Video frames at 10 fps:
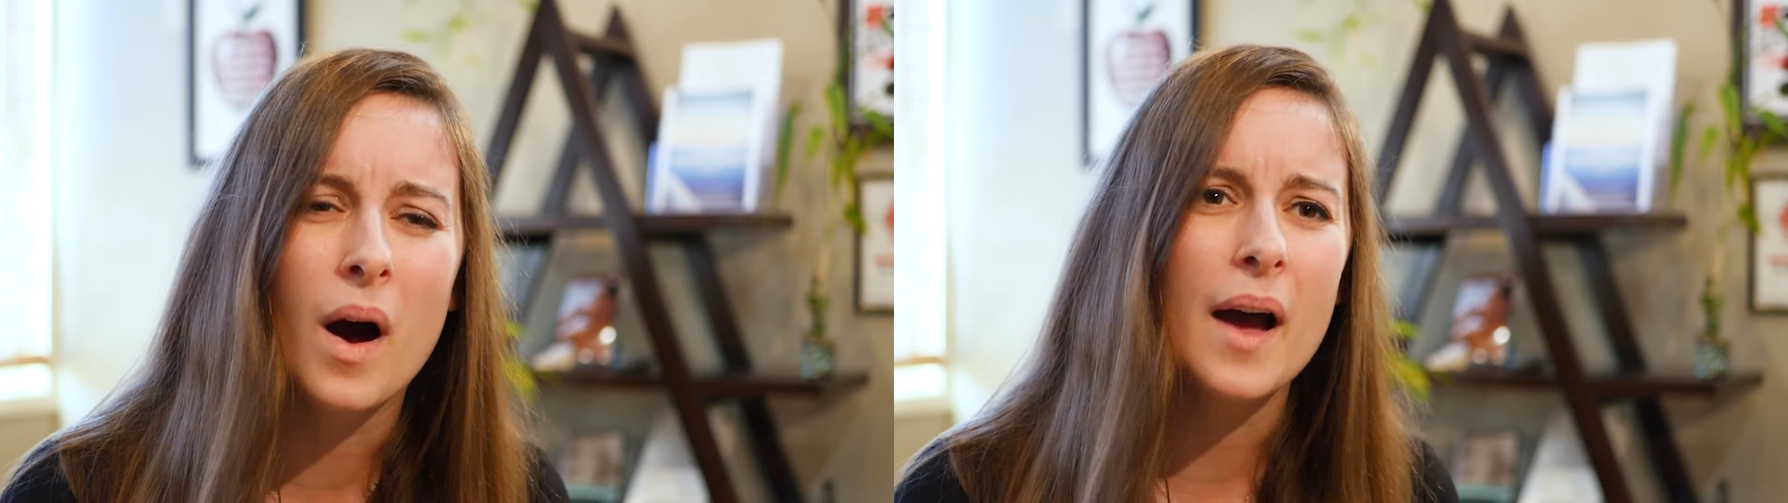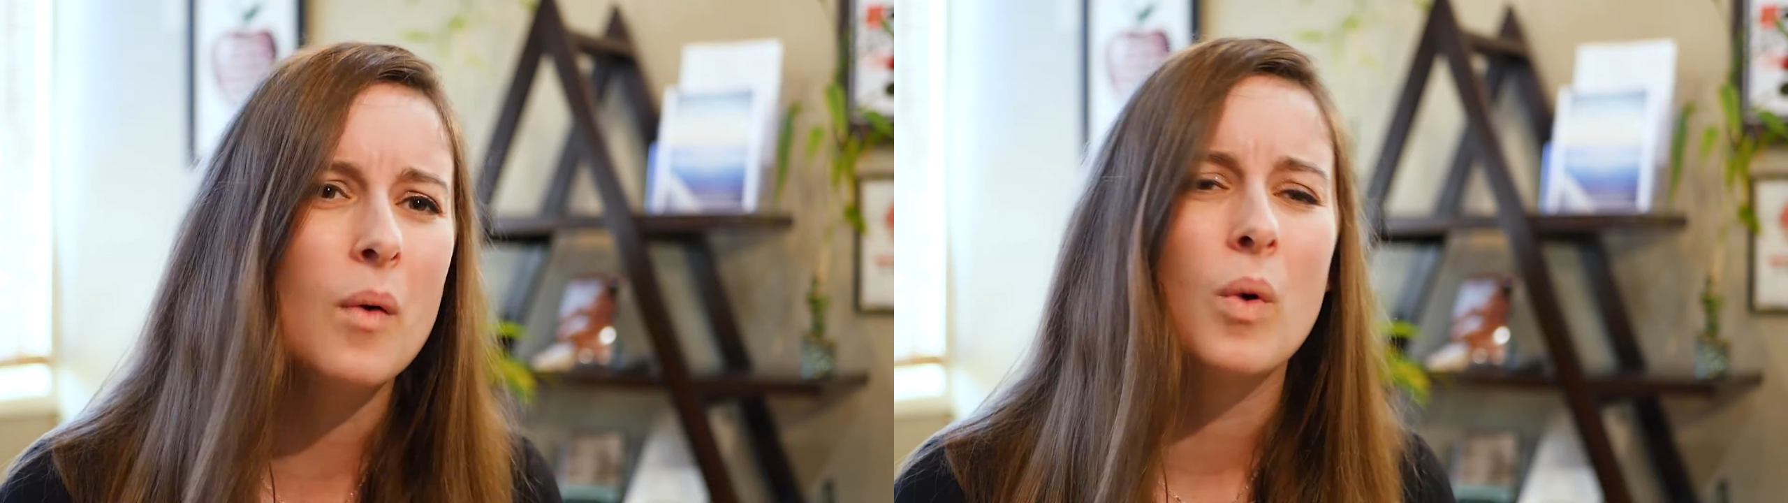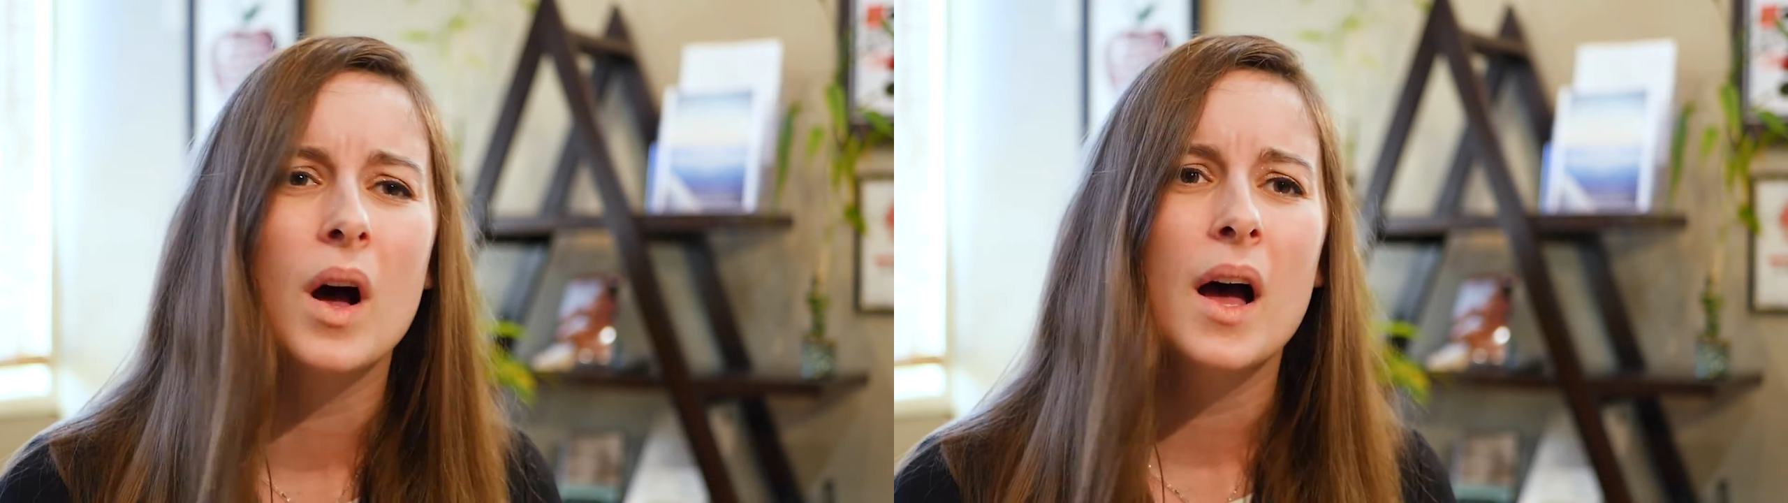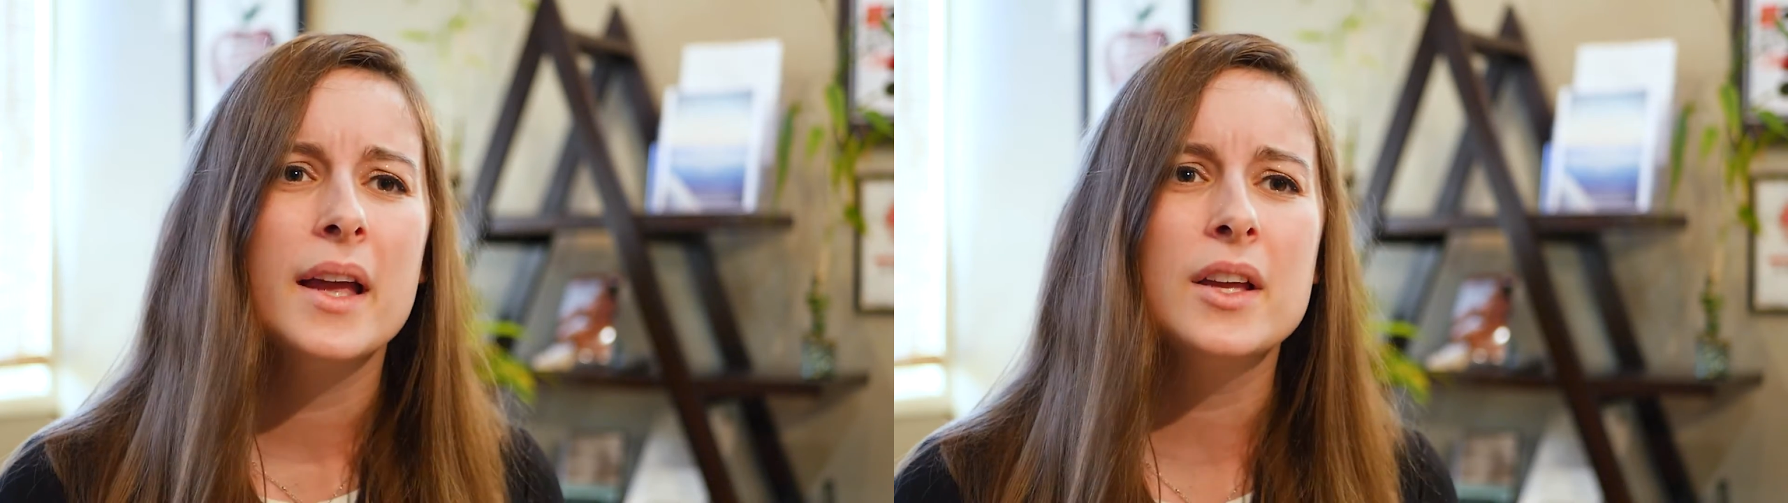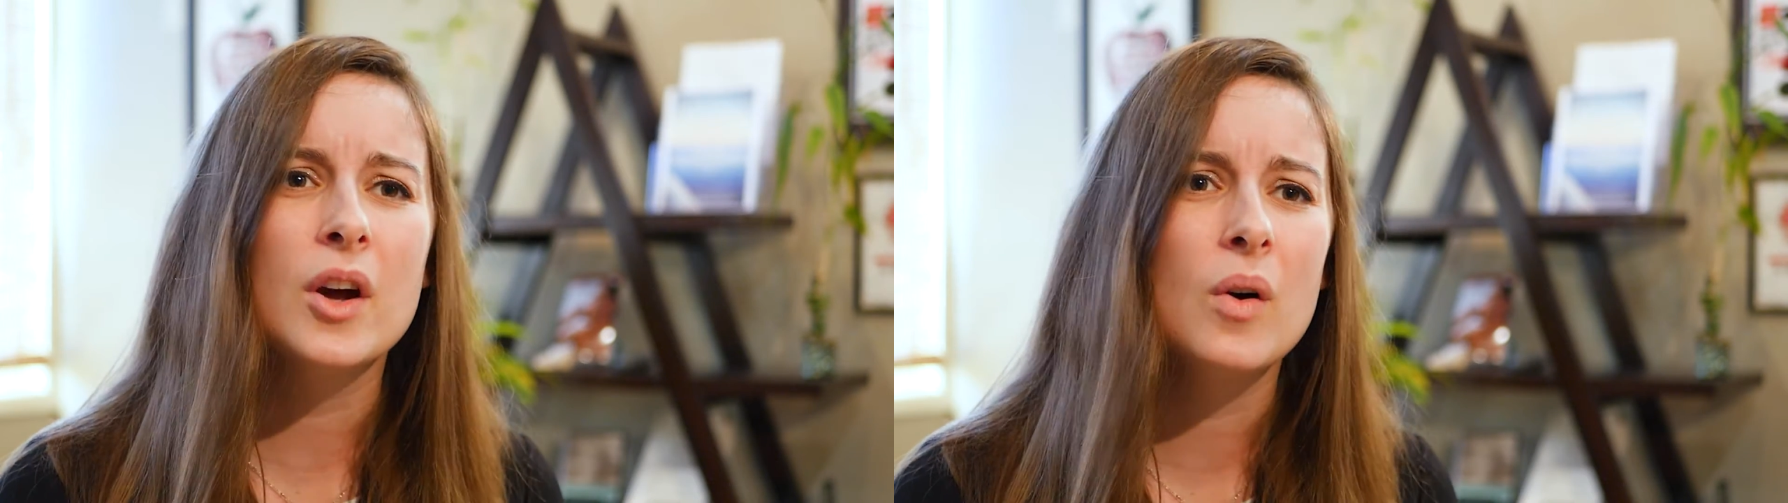Why?
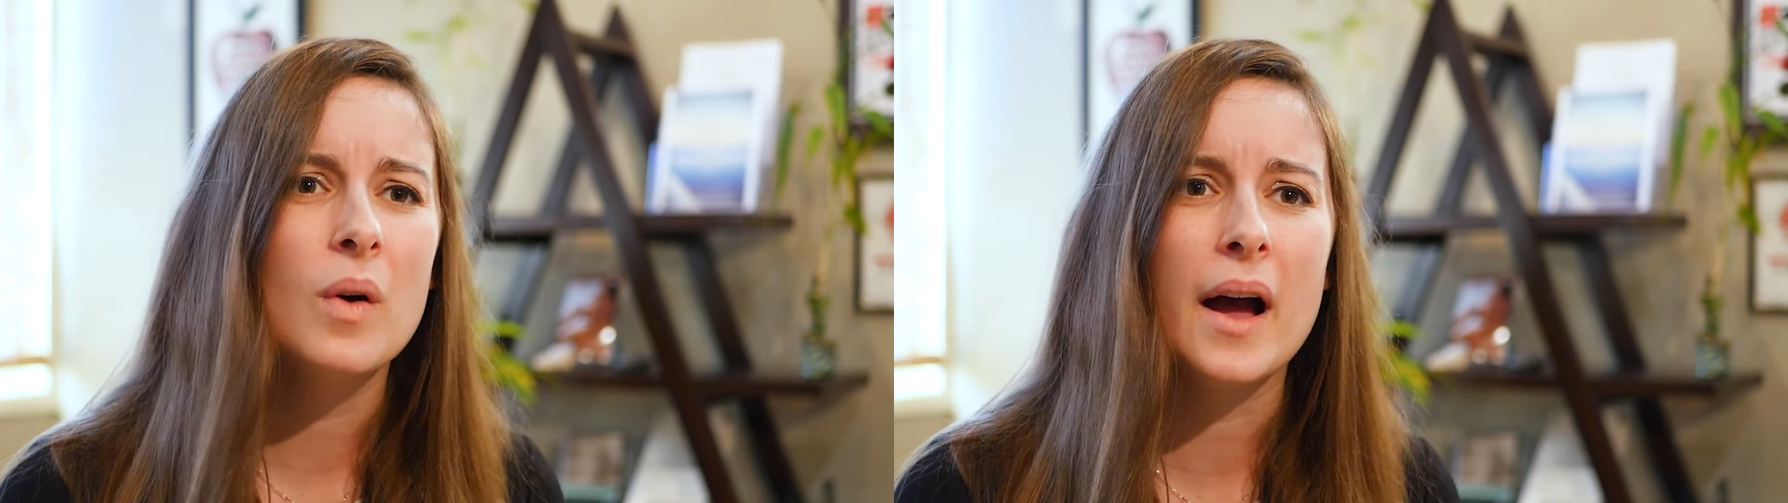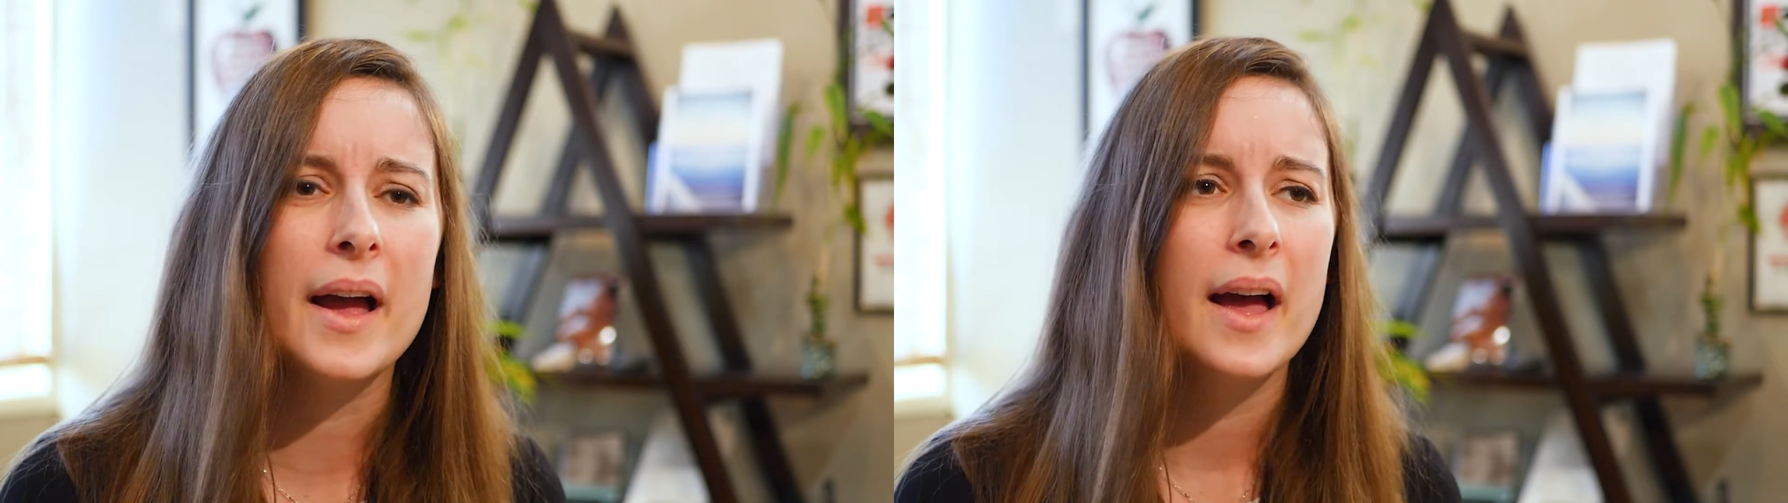You know,